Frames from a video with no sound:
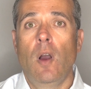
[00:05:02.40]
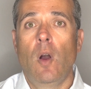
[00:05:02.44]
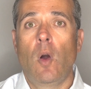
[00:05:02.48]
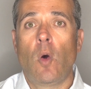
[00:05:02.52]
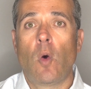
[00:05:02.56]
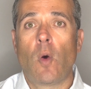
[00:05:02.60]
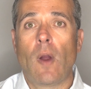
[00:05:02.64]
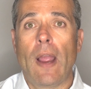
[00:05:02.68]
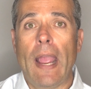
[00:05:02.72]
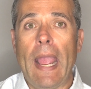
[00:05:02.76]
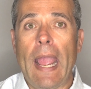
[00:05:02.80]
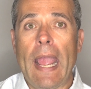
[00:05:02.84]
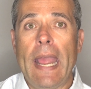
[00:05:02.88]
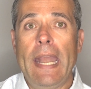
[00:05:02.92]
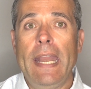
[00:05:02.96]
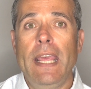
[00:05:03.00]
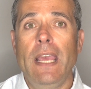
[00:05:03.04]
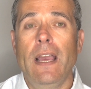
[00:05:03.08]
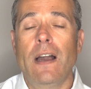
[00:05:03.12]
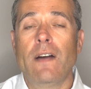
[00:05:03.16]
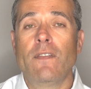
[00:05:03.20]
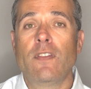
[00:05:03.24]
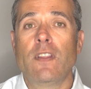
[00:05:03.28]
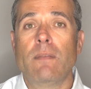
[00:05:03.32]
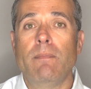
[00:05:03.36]
or
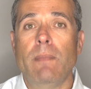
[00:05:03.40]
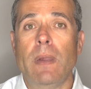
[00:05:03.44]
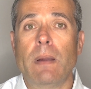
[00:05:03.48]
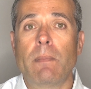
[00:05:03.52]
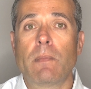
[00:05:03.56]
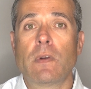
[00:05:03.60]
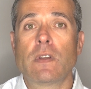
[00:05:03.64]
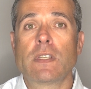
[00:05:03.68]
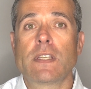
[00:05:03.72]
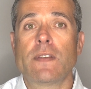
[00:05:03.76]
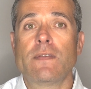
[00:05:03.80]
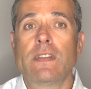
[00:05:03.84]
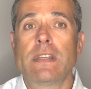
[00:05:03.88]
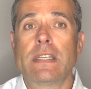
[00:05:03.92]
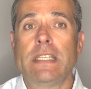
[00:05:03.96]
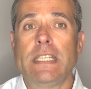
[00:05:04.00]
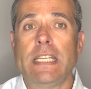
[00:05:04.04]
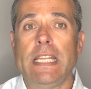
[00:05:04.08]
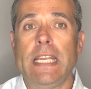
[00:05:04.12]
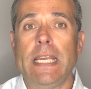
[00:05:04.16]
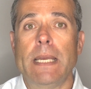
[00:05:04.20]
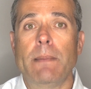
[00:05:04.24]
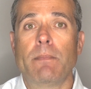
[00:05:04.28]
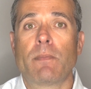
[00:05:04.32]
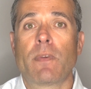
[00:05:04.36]
any of the members of the
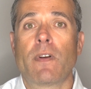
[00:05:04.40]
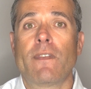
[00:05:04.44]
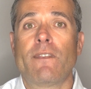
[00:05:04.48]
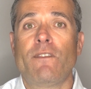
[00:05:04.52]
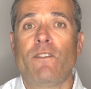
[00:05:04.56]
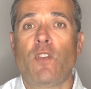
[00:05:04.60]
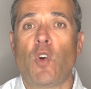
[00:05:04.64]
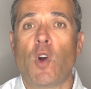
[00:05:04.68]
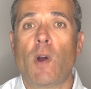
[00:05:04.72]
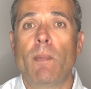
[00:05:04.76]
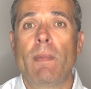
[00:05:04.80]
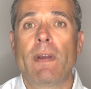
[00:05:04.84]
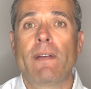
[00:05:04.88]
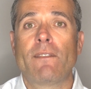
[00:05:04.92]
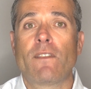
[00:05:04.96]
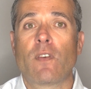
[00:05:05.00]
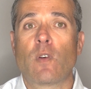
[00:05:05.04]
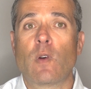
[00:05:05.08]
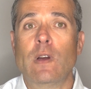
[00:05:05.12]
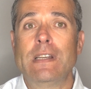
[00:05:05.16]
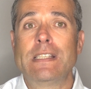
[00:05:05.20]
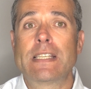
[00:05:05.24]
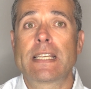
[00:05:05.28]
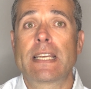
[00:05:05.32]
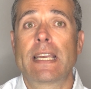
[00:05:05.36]
team performing
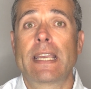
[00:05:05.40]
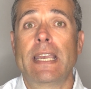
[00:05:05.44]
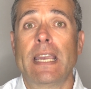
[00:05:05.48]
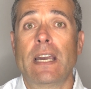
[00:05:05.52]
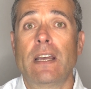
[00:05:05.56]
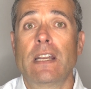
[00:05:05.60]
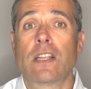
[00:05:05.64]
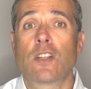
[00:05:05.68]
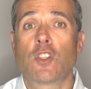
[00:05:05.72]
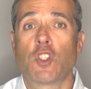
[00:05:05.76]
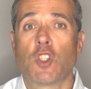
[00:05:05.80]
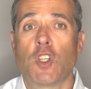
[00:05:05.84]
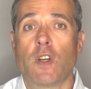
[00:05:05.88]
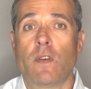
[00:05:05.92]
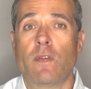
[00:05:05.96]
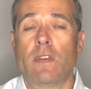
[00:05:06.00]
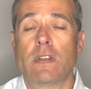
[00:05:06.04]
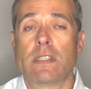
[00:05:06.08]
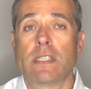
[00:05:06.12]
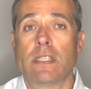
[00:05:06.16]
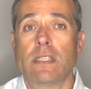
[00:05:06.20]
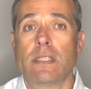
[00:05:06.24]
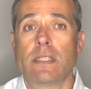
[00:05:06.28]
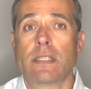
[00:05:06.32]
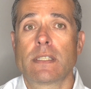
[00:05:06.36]
forensic accounting
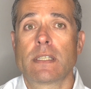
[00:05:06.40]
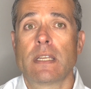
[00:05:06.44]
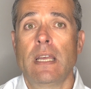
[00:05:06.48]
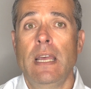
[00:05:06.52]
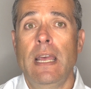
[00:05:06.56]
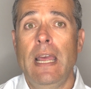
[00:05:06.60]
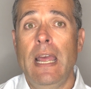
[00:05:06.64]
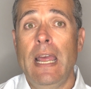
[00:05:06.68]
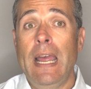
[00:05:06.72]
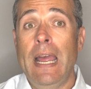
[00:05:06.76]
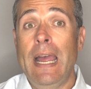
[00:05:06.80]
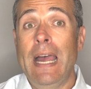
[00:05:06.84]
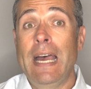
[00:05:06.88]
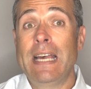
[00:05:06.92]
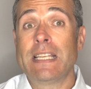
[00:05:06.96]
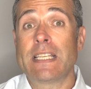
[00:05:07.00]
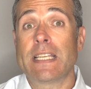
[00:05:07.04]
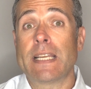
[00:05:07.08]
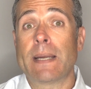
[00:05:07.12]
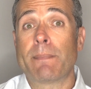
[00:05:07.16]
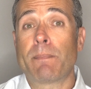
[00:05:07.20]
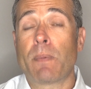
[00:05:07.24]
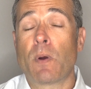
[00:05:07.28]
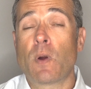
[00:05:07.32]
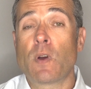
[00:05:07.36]
services has
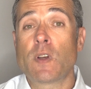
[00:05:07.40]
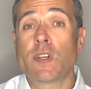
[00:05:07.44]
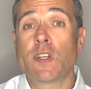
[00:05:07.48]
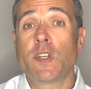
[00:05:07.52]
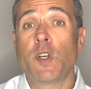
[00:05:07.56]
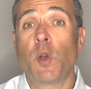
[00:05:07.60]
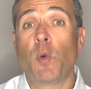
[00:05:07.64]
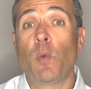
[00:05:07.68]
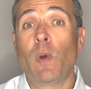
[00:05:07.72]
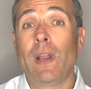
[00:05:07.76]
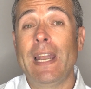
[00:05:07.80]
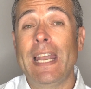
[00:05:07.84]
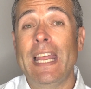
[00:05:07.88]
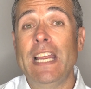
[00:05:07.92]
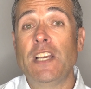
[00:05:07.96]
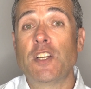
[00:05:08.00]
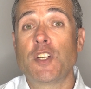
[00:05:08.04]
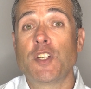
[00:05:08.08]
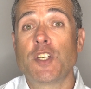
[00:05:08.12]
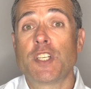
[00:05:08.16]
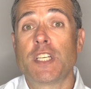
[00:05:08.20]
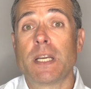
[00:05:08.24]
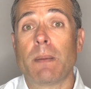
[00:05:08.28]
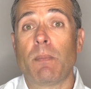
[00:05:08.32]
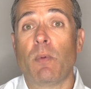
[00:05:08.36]
a personal
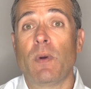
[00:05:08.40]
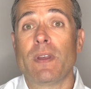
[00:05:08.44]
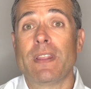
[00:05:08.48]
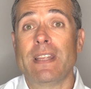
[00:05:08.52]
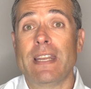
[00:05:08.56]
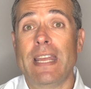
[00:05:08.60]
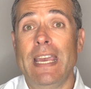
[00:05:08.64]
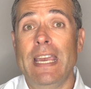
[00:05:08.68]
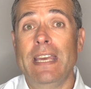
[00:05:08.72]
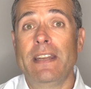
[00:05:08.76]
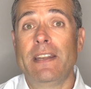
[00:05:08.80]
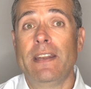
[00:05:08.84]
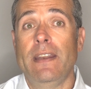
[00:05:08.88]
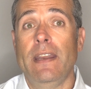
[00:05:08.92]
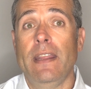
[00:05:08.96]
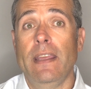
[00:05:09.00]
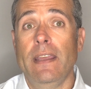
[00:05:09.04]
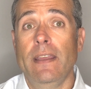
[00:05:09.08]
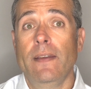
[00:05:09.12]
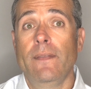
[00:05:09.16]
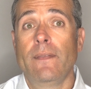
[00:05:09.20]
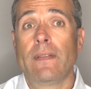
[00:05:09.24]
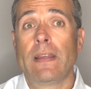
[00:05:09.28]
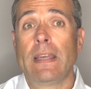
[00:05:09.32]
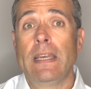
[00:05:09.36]
relationship with an entity,
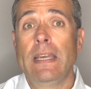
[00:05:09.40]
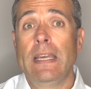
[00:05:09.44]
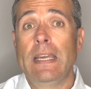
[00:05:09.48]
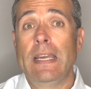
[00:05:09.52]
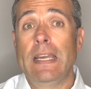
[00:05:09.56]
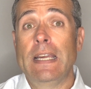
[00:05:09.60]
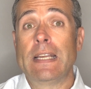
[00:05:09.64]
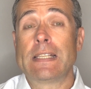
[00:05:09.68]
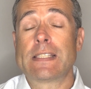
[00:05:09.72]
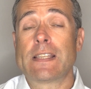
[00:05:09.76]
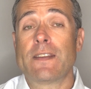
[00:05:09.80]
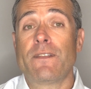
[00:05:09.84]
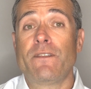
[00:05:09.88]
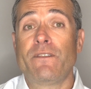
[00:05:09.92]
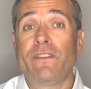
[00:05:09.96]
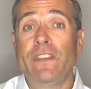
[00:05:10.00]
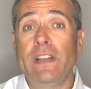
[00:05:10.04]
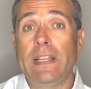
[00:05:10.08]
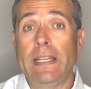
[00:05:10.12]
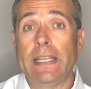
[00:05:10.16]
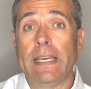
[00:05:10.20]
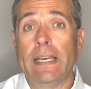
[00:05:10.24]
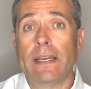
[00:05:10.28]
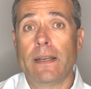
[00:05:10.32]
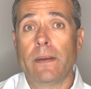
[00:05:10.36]
its
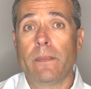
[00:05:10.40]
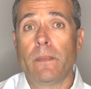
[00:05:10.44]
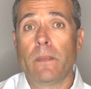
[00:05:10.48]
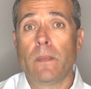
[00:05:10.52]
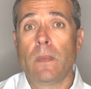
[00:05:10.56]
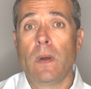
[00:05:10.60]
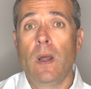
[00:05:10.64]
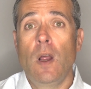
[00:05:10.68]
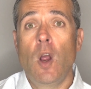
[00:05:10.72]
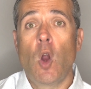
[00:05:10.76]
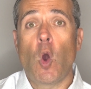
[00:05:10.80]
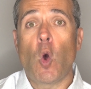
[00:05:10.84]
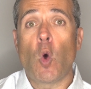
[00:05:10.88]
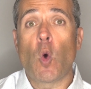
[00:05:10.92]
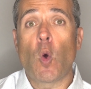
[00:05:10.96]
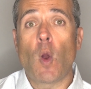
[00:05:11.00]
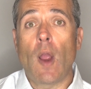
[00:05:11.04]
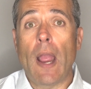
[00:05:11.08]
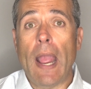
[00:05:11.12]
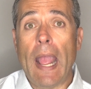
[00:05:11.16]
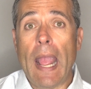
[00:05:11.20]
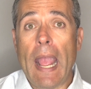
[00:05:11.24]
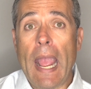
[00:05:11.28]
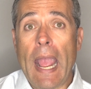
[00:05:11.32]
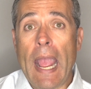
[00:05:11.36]
affiliate, or
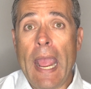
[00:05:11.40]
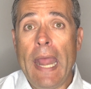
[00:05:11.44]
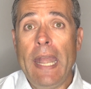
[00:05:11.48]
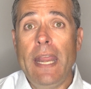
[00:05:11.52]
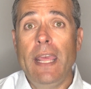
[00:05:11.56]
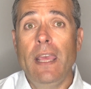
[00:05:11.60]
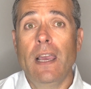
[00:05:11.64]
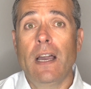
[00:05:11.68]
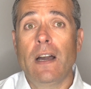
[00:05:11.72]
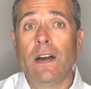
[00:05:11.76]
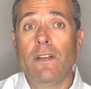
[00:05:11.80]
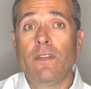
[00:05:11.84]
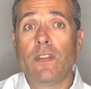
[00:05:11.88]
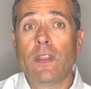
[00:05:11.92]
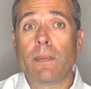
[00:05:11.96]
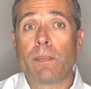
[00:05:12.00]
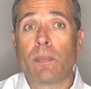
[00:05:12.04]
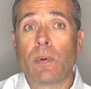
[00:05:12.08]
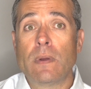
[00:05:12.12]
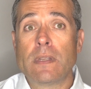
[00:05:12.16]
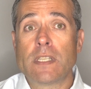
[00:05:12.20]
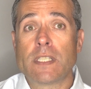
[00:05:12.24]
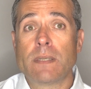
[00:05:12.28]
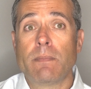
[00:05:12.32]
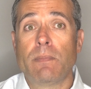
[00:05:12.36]
any of the
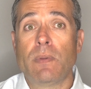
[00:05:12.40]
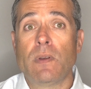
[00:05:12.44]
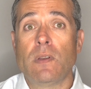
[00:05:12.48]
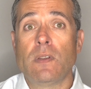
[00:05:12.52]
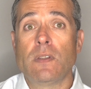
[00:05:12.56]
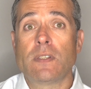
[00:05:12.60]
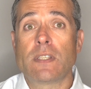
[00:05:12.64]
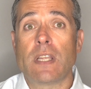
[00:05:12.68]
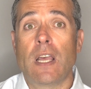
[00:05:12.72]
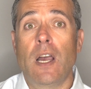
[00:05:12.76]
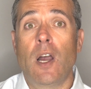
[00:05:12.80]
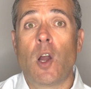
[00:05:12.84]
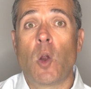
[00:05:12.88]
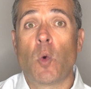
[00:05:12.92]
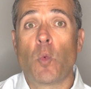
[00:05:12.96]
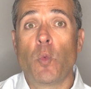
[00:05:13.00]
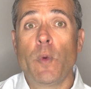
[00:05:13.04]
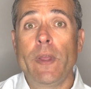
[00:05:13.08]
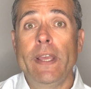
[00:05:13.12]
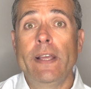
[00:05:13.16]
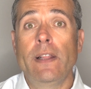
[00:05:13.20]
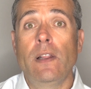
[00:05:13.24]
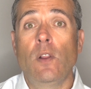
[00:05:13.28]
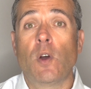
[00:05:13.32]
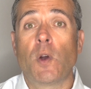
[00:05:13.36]
principals, a
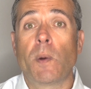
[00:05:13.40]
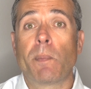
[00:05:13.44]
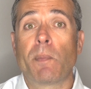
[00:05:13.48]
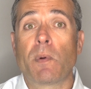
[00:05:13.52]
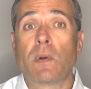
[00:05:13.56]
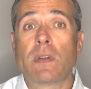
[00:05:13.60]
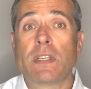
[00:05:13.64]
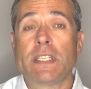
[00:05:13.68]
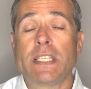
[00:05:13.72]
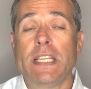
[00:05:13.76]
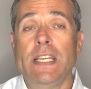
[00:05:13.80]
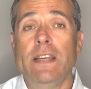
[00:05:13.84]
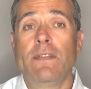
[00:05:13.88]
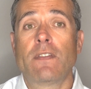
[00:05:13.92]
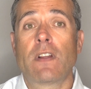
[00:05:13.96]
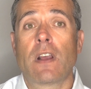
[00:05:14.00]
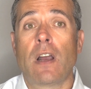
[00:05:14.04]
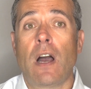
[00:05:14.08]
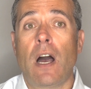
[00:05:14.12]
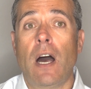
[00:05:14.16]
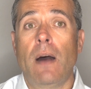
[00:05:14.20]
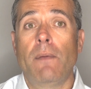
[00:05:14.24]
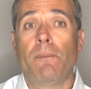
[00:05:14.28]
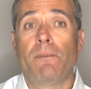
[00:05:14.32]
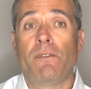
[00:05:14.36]
real or perceived
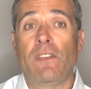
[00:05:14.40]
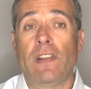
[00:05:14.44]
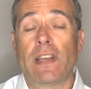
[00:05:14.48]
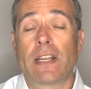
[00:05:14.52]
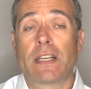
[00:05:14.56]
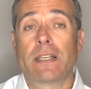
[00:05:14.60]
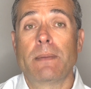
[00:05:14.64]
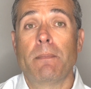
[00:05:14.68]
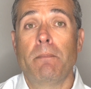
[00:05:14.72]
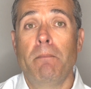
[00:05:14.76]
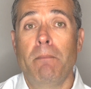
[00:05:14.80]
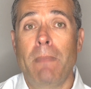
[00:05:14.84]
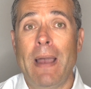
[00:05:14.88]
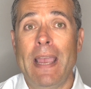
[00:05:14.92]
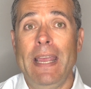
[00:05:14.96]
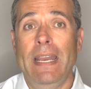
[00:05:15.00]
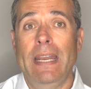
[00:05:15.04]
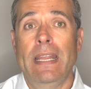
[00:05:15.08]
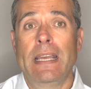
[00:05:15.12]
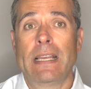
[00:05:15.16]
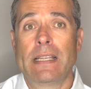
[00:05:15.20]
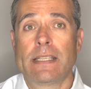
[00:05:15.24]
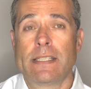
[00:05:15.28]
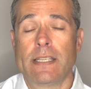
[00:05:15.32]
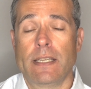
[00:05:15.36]
conflict
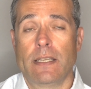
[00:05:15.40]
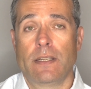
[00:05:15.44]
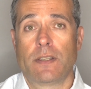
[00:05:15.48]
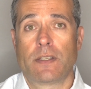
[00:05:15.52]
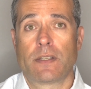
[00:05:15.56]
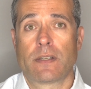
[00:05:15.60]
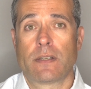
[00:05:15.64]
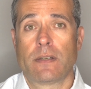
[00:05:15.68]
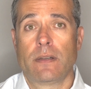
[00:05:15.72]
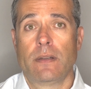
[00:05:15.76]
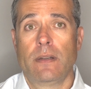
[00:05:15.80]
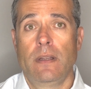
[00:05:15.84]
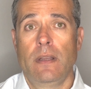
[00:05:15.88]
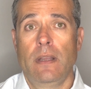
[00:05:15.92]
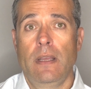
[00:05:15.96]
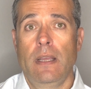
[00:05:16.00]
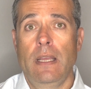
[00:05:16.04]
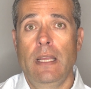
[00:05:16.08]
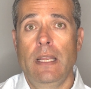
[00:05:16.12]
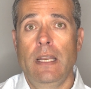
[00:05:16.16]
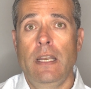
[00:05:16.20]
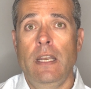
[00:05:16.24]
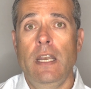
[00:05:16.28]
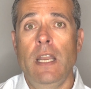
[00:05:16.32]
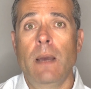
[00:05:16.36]
might exist.
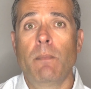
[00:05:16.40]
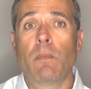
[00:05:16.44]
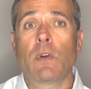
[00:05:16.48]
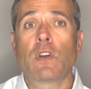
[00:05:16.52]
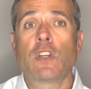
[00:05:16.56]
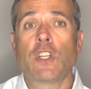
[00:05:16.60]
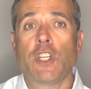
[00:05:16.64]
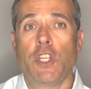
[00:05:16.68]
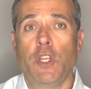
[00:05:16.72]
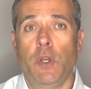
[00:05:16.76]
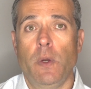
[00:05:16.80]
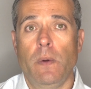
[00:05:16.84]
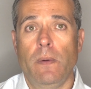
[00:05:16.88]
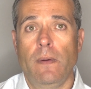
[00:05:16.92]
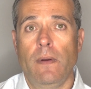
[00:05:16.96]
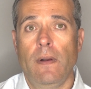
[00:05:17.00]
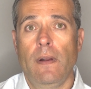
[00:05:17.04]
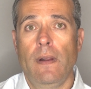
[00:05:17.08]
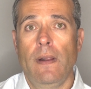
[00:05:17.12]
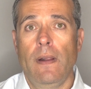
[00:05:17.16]
Number 2,